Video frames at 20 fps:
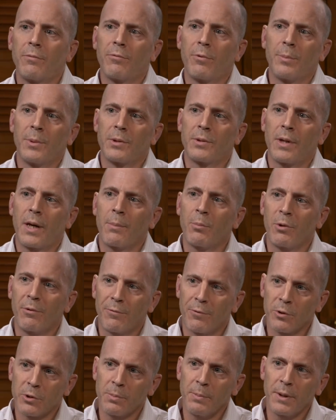from the time we
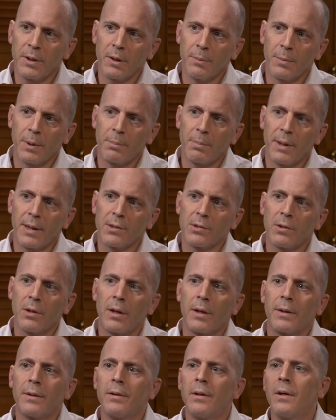first meet them at
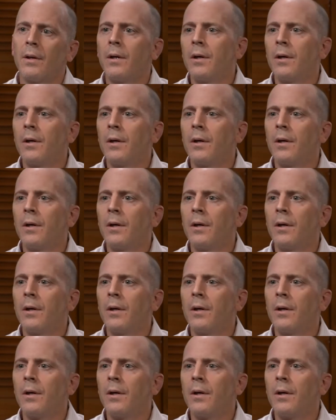baseline,